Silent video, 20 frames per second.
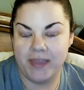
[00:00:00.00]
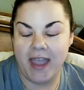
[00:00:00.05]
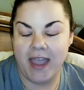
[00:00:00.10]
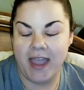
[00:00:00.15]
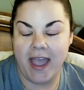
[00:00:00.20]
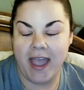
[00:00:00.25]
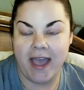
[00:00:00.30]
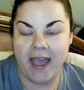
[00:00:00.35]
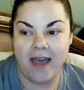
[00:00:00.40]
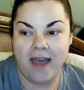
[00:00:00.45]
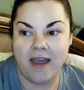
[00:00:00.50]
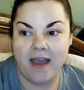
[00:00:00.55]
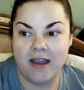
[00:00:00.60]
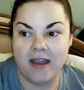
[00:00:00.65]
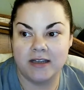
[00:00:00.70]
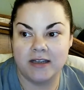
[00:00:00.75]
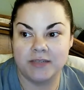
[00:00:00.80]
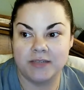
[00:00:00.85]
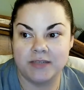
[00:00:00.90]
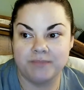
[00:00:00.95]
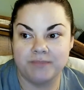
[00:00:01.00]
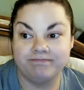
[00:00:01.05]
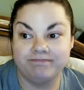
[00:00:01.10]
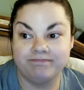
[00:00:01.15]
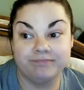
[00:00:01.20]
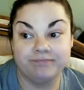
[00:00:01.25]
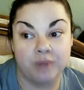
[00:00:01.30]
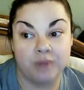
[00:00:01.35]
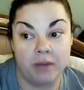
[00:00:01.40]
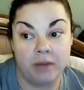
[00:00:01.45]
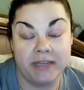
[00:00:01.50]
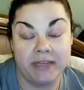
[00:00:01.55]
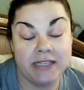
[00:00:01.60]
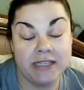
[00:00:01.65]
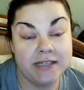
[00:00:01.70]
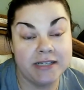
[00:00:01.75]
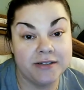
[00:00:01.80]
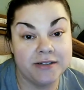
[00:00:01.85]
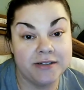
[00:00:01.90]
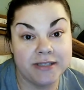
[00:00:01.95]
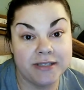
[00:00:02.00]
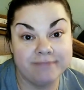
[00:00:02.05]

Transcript: and brought me to tears.